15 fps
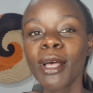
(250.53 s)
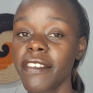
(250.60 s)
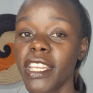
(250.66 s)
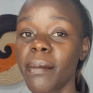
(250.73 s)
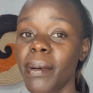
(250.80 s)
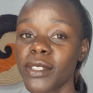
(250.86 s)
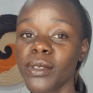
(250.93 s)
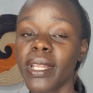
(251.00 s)
Even
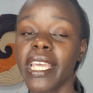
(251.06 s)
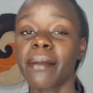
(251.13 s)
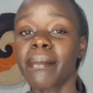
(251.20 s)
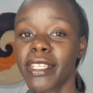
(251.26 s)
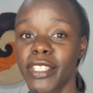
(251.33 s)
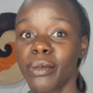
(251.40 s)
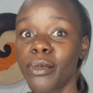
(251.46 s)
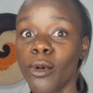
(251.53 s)
a person like
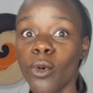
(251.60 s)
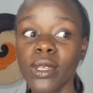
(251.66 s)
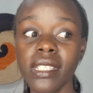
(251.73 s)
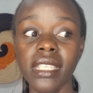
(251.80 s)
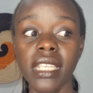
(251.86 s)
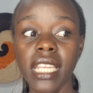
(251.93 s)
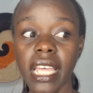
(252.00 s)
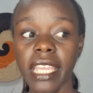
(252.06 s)
Majimbo, who
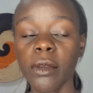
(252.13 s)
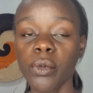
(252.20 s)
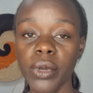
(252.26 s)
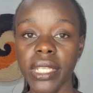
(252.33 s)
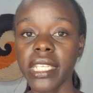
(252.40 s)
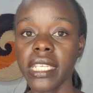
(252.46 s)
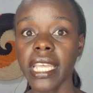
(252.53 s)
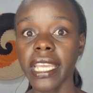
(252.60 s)
is like
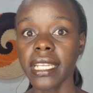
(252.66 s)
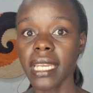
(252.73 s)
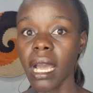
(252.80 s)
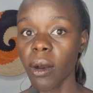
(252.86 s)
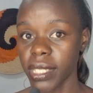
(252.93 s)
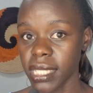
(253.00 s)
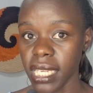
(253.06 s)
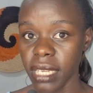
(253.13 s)
really like
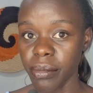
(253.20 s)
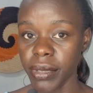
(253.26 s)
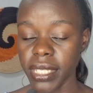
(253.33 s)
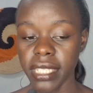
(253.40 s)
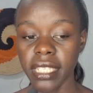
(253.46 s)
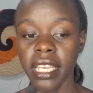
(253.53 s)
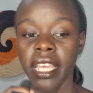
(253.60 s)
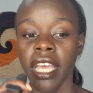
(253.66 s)
now a
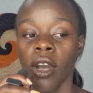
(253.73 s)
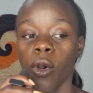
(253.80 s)
celebrity,